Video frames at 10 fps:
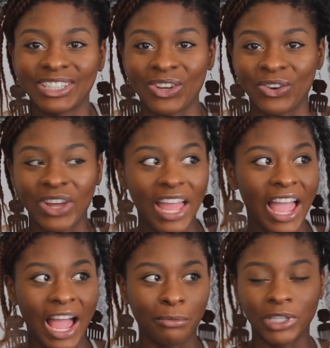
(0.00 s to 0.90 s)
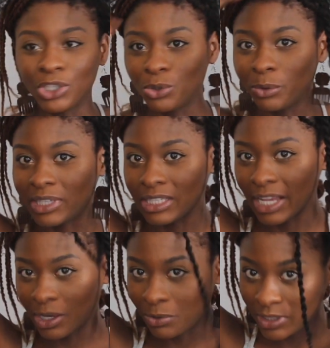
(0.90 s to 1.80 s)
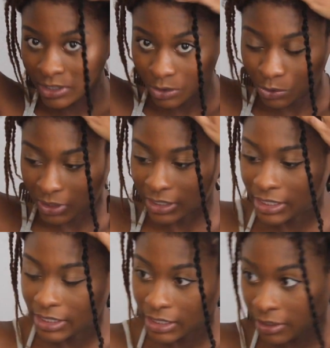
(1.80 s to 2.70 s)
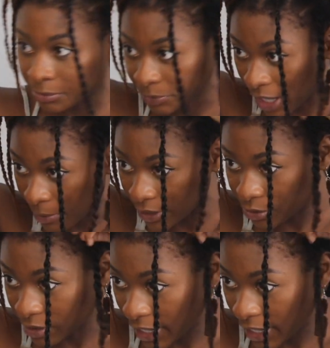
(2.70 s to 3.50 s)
So I'm gonna do it with the second one so you can see how I do